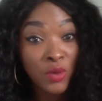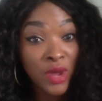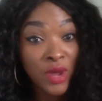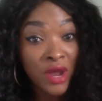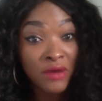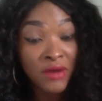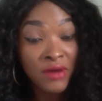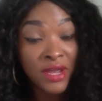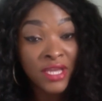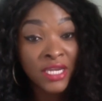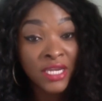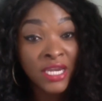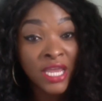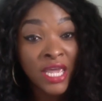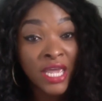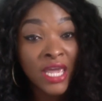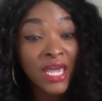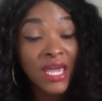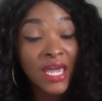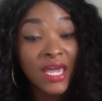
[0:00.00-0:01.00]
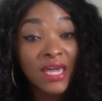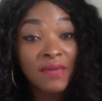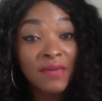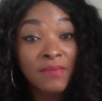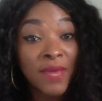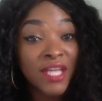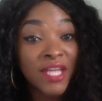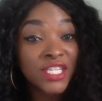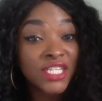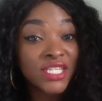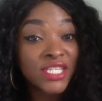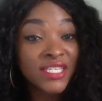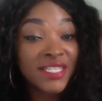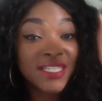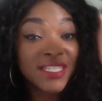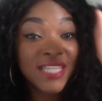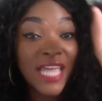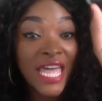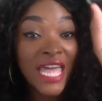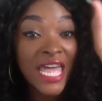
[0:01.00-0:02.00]
wearing it matches
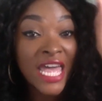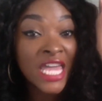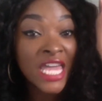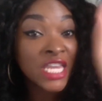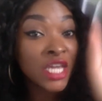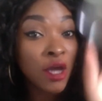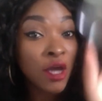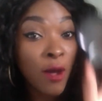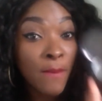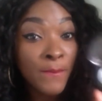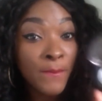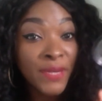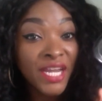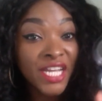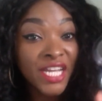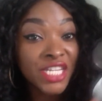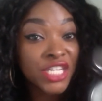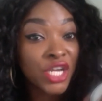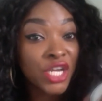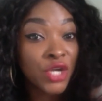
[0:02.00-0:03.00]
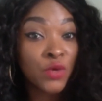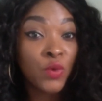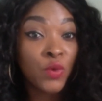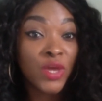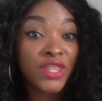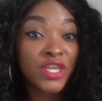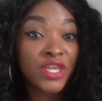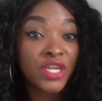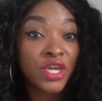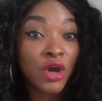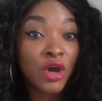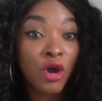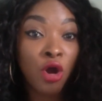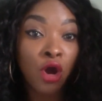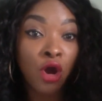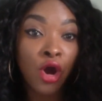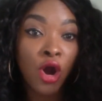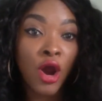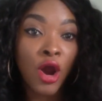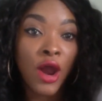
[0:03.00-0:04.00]
any complexion whether
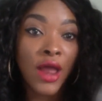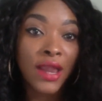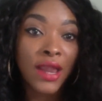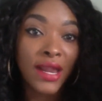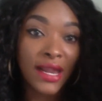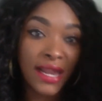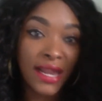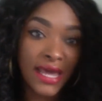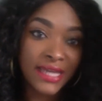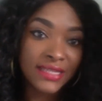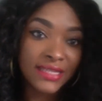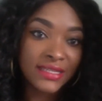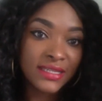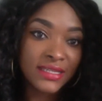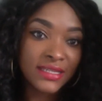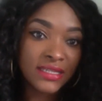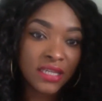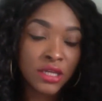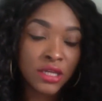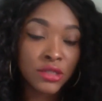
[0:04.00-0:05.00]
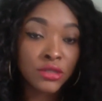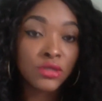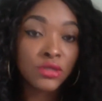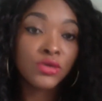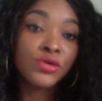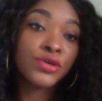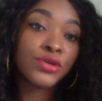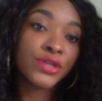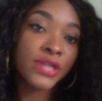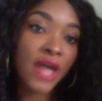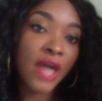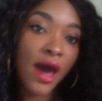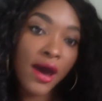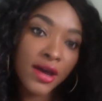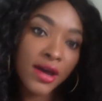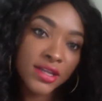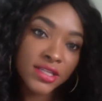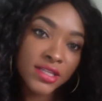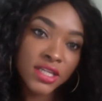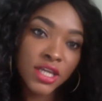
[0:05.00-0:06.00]
you're lighter skin tone
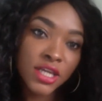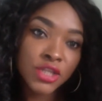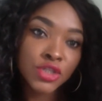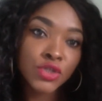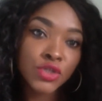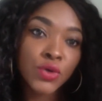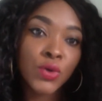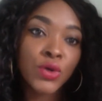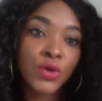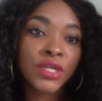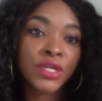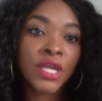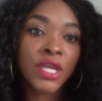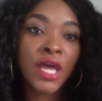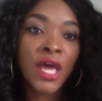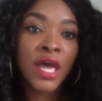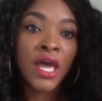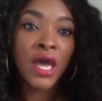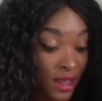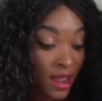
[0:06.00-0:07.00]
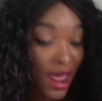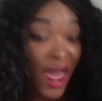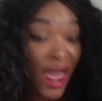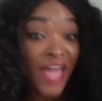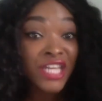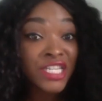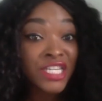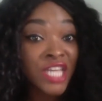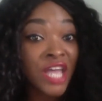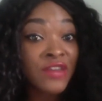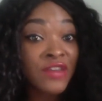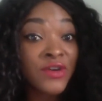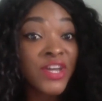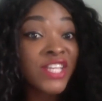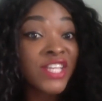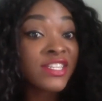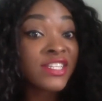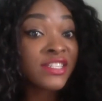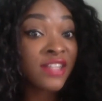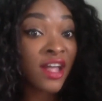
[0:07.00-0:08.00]
darker skin tone eyeshadow
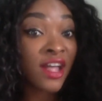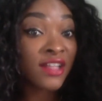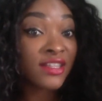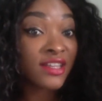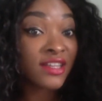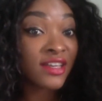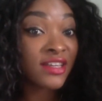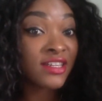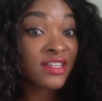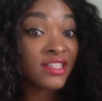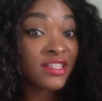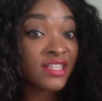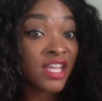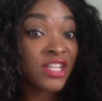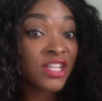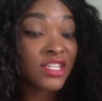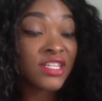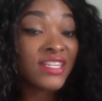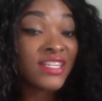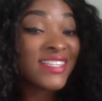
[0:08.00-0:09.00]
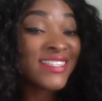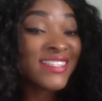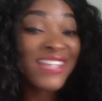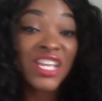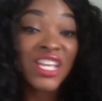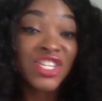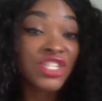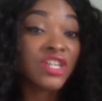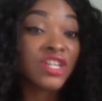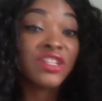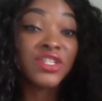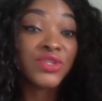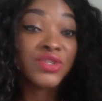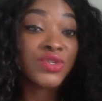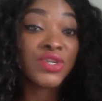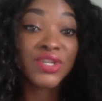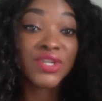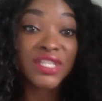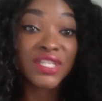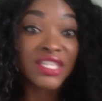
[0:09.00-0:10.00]
is not is uh, essential to
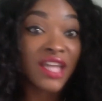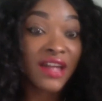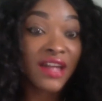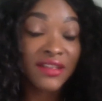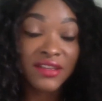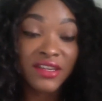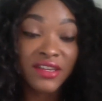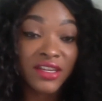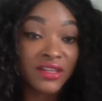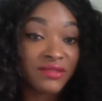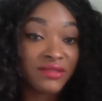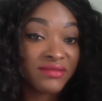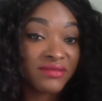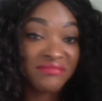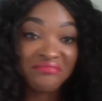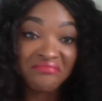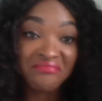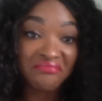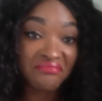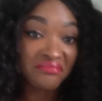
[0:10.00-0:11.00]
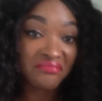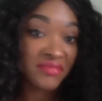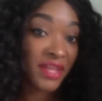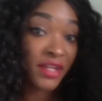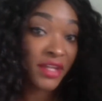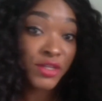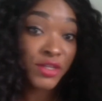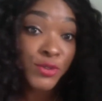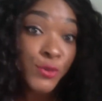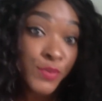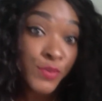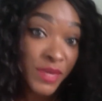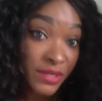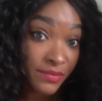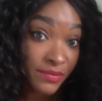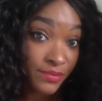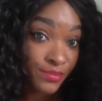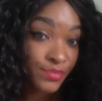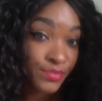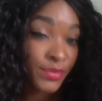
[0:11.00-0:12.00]
your starter kit to me
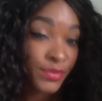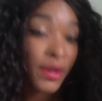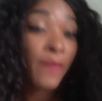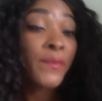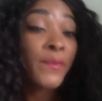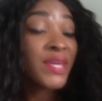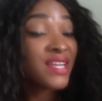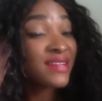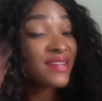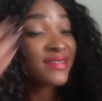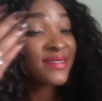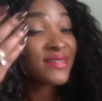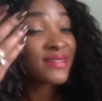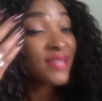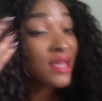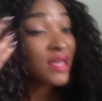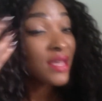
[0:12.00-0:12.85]
because